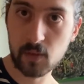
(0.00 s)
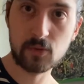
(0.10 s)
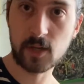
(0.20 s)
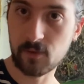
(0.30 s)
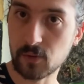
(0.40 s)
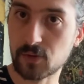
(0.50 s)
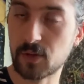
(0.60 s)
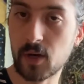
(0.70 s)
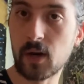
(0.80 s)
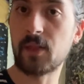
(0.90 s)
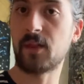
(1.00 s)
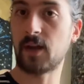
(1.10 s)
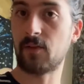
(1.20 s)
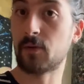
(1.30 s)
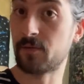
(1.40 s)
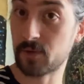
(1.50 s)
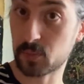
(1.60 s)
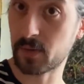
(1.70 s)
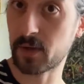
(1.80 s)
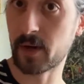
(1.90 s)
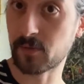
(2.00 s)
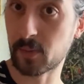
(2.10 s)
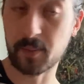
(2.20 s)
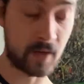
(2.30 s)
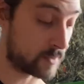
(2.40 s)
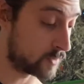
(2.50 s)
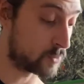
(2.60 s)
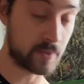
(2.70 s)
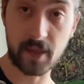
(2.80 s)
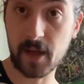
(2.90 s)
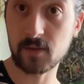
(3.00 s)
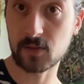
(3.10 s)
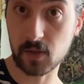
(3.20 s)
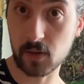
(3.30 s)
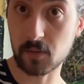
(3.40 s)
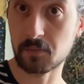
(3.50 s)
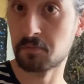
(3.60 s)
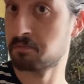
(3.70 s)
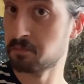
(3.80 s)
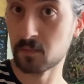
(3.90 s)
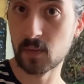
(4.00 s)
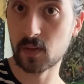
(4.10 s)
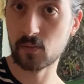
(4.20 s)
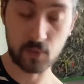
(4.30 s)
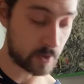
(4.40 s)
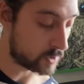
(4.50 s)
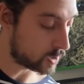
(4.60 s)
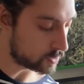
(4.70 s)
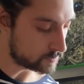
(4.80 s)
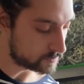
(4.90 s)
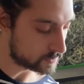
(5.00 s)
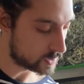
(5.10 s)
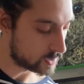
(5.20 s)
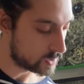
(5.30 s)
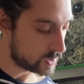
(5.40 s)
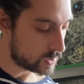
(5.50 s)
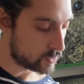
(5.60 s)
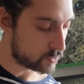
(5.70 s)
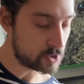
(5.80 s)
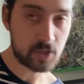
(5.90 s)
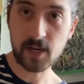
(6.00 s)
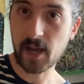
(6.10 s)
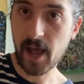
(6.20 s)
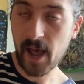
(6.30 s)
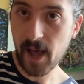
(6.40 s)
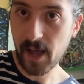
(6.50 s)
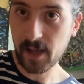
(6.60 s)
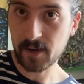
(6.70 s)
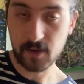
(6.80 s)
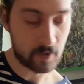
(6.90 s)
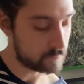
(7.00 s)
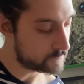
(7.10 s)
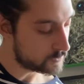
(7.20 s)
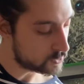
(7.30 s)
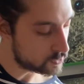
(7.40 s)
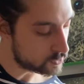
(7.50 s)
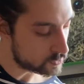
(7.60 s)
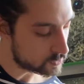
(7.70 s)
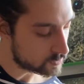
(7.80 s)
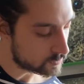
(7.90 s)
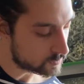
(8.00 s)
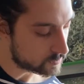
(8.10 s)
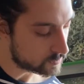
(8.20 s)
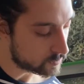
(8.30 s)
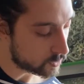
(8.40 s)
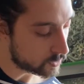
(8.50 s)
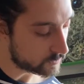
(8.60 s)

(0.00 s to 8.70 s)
everyone should know, and I think everyone feels pretty comfortable with that, so way to go. We're just gonna add a few more